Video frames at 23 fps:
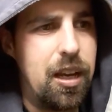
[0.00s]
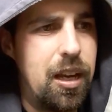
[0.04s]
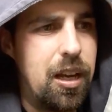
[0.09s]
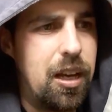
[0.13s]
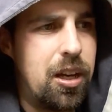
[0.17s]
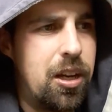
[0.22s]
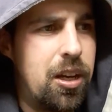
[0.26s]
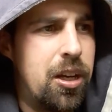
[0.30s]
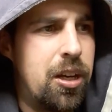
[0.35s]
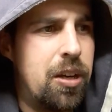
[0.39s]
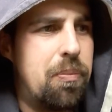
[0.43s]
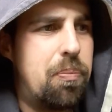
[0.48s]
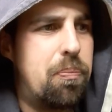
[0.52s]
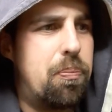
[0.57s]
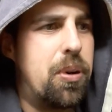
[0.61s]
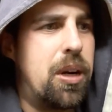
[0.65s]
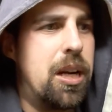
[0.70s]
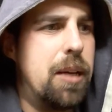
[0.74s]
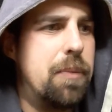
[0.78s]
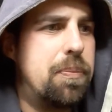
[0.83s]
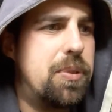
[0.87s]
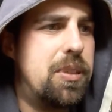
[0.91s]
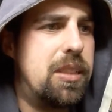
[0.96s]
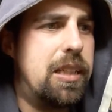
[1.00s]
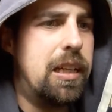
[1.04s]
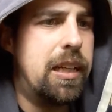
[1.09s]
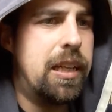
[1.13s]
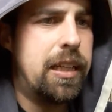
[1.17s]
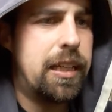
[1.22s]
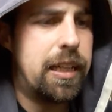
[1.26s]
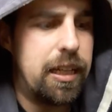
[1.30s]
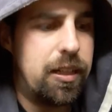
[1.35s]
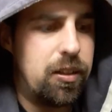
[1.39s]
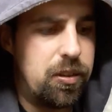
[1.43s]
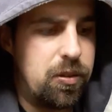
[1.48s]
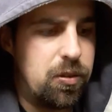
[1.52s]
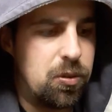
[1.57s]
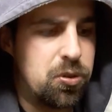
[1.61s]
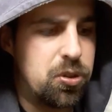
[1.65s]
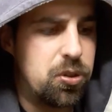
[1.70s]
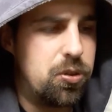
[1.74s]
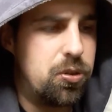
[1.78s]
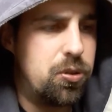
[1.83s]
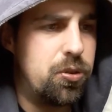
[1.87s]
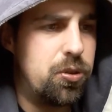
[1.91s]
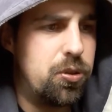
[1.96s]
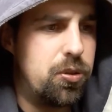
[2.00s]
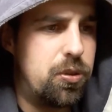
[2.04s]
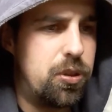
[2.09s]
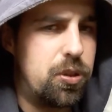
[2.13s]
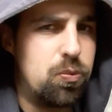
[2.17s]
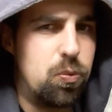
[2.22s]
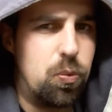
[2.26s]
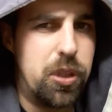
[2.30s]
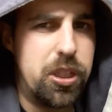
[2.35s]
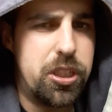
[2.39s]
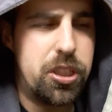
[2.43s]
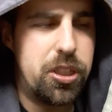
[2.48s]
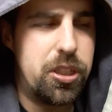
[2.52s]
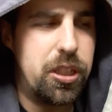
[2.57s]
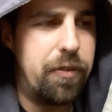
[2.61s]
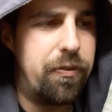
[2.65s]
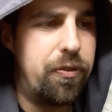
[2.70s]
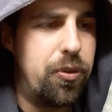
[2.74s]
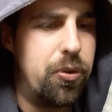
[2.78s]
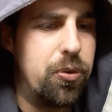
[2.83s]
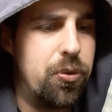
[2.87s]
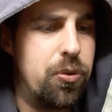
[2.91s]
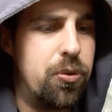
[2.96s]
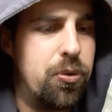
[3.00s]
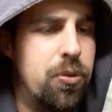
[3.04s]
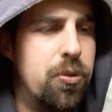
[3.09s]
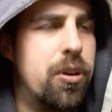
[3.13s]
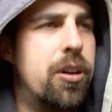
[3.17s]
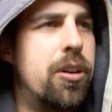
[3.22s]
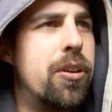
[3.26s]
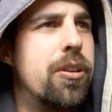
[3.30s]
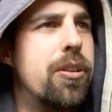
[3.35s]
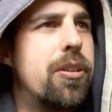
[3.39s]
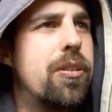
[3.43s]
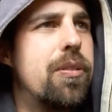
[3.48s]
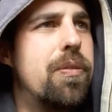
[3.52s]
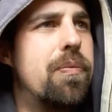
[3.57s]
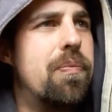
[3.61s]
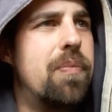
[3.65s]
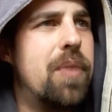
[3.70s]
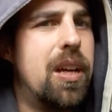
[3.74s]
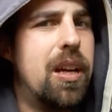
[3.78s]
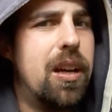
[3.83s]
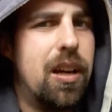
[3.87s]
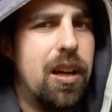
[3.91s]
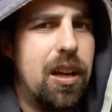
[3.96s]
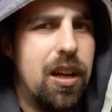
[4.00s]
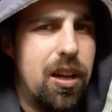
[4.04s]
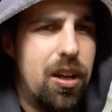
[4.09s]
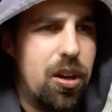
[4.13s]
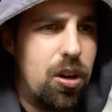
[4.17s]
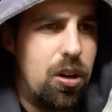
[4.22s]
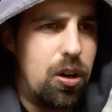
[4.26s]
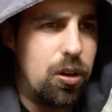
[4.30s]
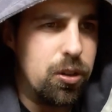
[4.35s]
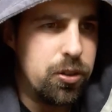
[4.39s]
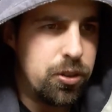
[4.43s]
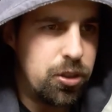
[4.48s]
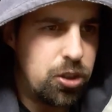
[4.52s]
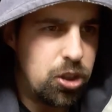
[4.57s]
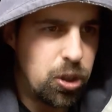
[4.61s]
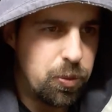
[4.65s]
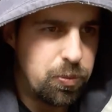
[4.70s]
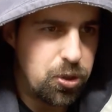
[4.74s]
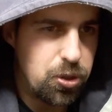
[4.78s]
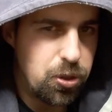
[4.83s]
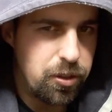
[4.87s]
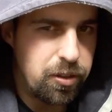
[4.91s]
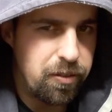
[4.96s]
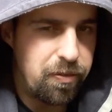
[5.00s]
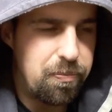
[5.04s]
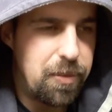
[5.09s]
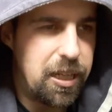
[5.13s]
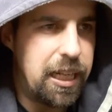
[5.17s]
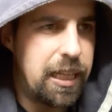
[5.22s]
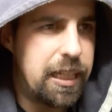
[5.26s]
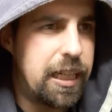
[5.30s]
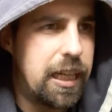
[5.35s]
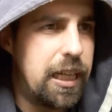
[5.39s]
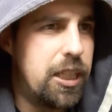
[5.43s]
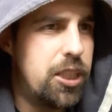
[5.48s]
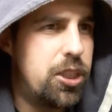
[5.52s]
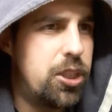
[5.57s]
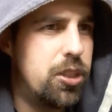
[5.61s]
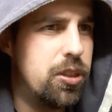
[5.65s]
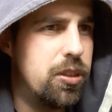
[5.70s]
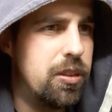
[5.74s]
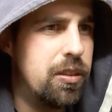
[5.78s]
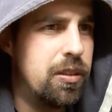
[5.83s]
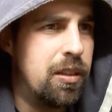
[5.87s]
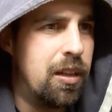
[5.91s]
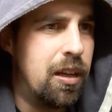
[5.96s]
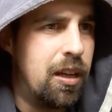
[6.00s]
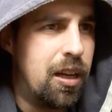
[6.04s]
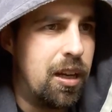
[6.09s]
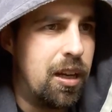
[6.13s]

Perhaps they can also watch if you are on some sort of medication